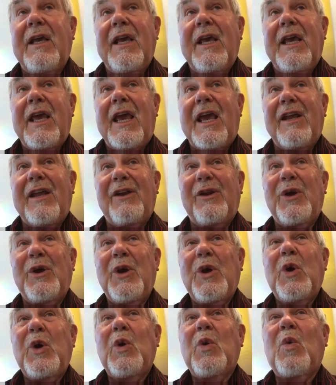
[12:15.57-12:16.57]
And
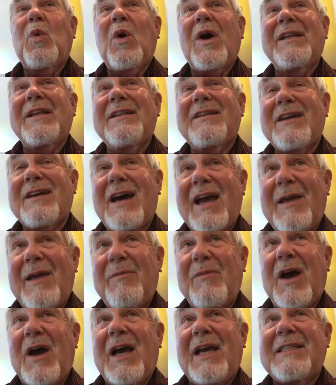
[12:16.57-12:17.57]
one
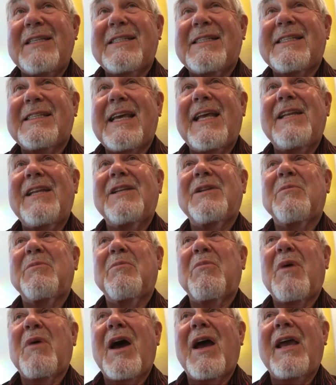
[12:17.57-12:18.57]
time I sent
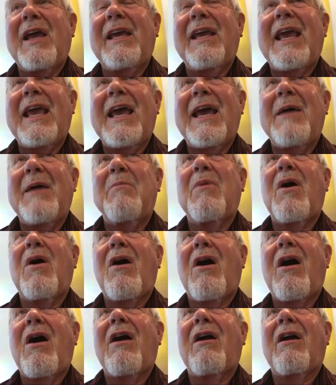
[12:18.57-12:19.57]
my
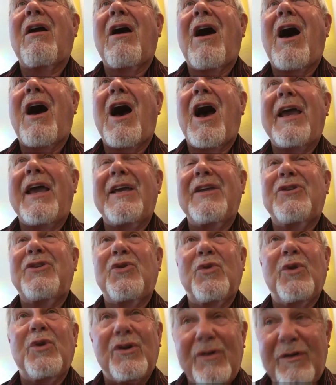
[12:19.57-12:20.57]
MRI
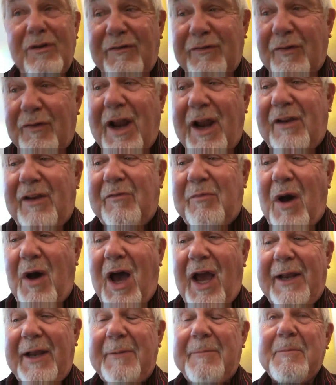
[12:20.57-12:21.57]
to a good friend of
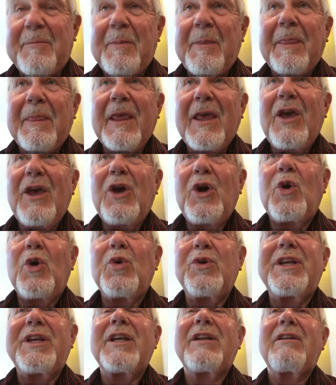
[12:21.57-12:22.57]
mine
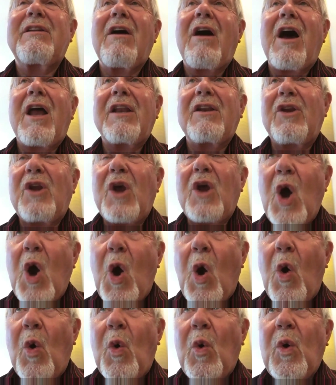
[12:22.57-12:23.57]
who did not
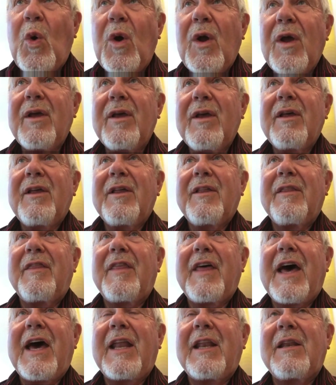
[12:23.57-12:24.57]
know
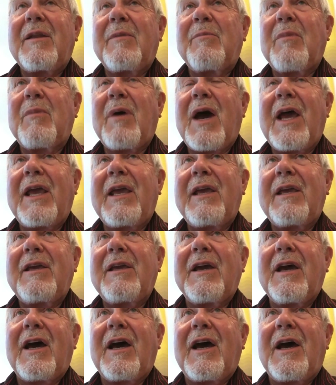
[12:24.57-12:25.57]
that
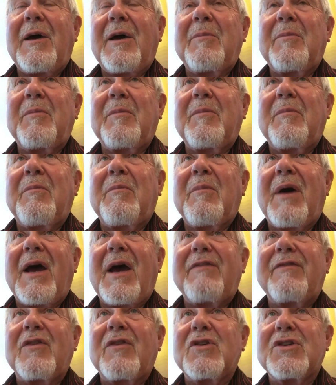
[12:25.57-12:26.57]
my
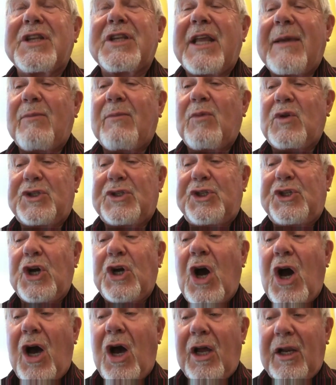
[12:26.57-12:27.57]
first name was
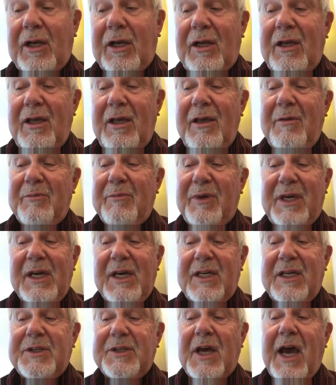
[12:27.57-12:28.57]
John,
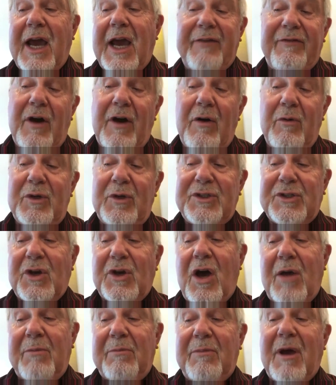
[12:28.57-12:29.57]
because I've always
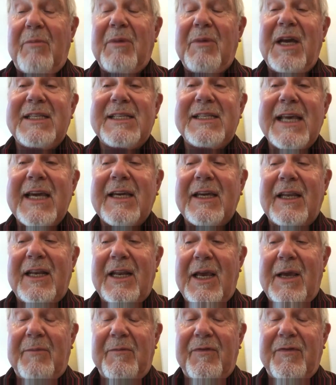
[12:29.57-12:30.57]
gone by my second
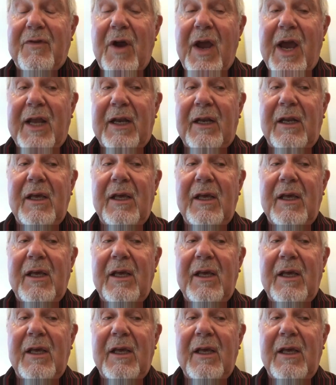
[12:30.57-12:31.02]
name, Fred.